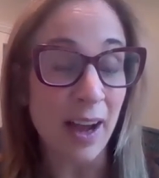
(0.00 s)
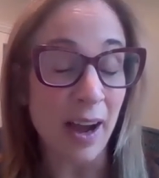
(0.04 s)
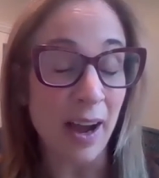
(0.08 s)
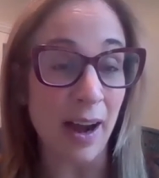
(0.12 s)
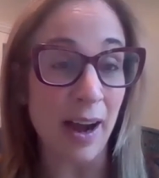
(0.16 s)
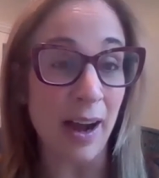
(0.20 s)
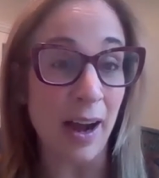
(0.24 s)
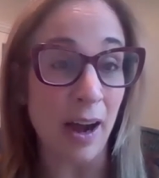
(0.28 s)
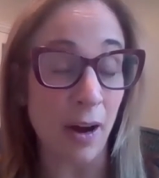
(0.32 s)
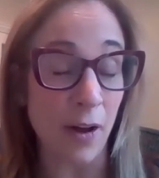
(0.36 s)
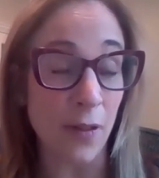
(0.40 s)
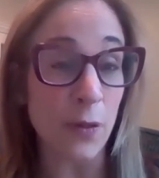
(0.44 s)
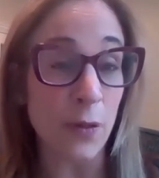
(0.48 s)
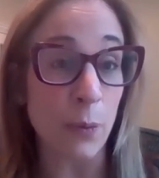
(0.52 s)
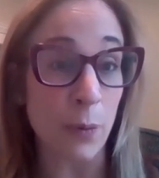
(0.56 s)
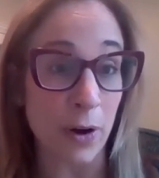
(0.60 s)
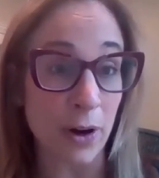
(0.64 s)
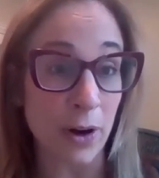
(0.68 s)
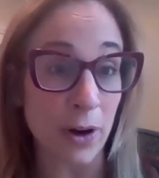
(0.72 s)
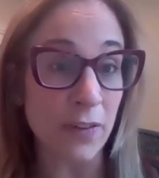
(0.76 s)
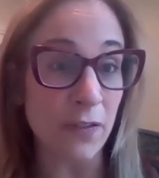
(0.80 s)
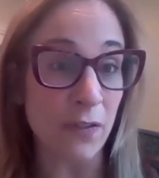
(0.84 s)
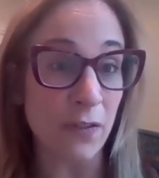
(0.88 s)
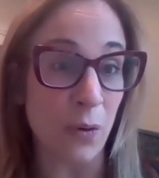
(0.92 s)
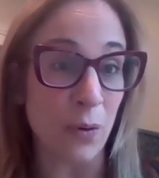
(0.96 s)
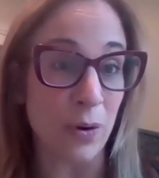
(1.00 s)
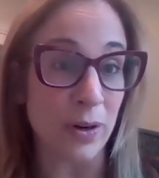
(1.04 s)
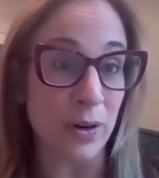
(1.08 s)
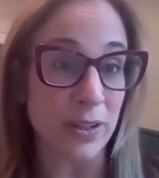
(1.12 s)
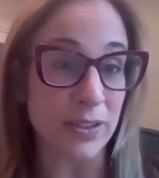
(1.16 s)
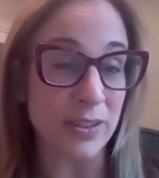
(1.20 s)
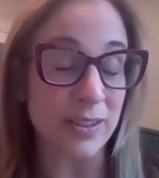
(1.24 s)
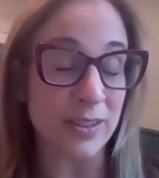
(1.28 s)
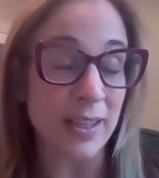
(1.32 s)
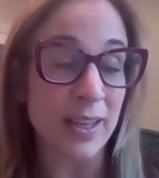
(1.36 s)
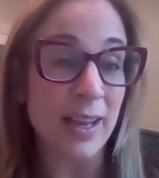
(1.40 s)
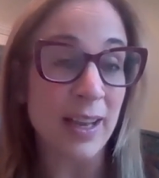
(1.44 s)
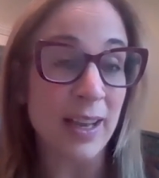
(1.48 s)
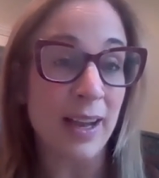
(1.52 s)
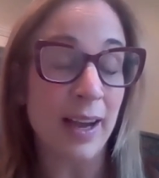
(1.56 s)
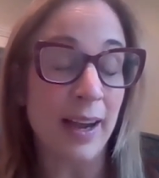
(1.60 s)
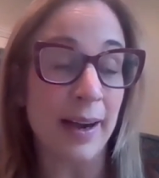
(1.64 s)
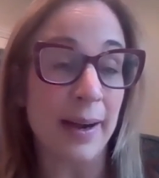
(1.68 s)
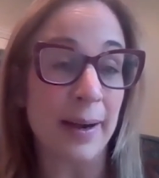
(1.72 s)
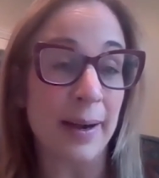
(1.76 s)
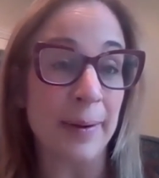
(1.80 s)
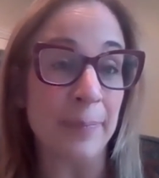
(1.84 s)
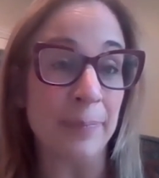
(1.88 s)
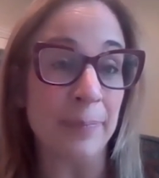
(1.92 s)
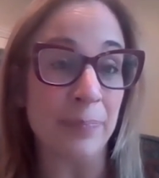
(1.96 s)
uh, on the workforce
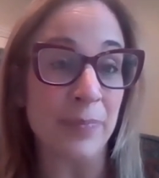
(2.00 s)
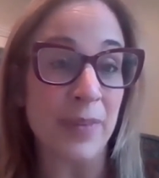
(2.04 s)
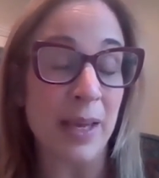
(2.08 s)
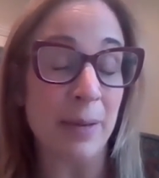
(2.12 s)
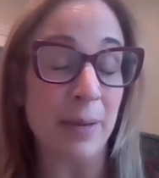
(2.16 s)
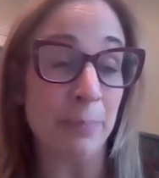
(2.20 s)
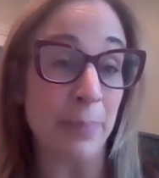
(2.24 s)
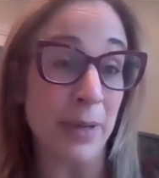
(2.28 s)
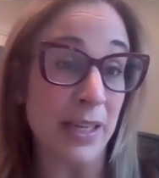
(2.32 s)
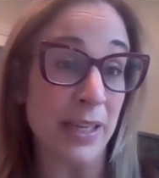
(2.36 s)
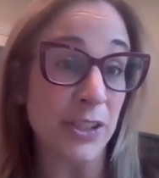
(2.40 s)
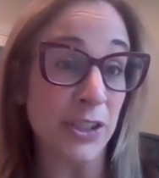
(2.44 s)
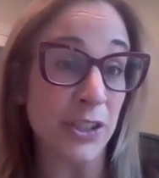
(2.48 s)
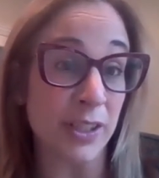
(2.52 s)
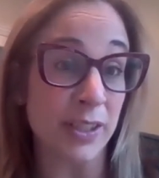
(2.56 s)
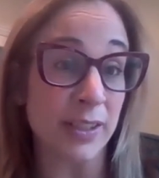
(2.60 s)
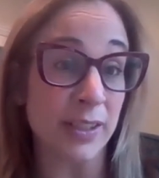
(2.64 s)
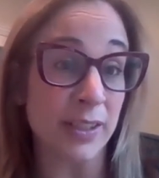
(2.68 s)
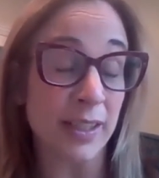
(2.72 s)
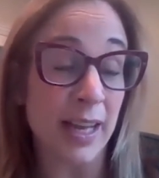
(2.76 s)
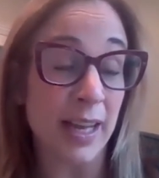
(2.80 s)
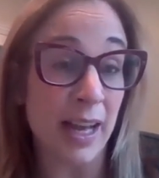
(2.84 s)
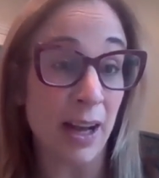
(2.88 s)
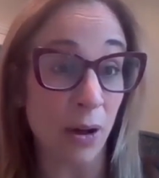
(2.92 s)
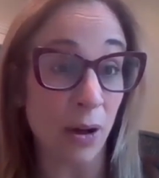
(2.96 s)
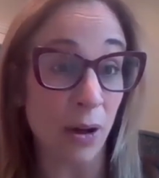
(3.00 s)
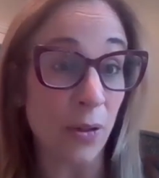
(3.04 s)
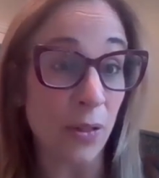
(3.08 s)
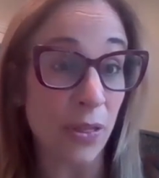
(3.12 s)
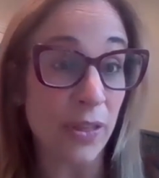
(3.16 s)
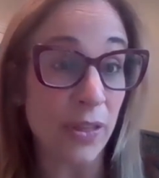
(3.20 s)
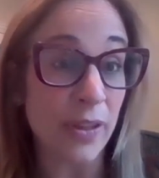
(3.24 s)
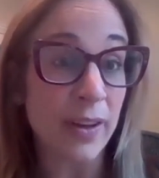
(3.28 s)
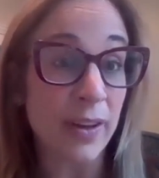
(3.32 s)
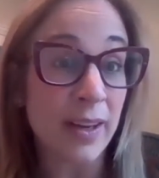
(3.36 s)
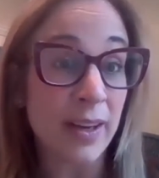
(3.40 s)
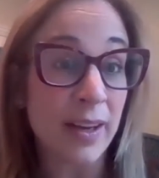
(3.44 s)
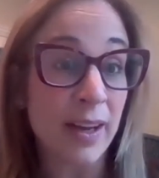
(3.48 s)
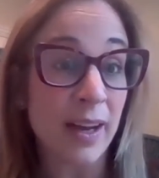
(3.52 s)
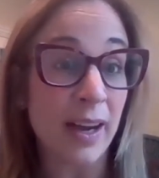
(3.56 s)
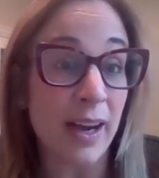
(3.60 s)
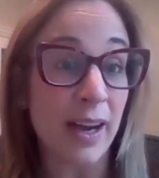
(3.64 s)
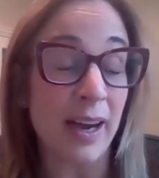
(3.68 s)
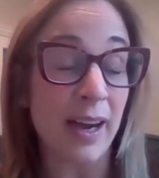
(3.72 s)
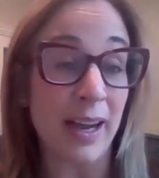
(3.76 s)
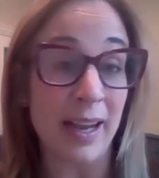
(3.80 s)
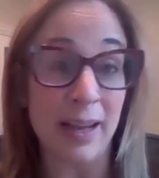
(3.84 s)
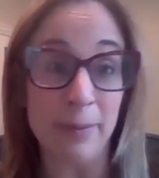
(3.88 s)
um, and patient health uh,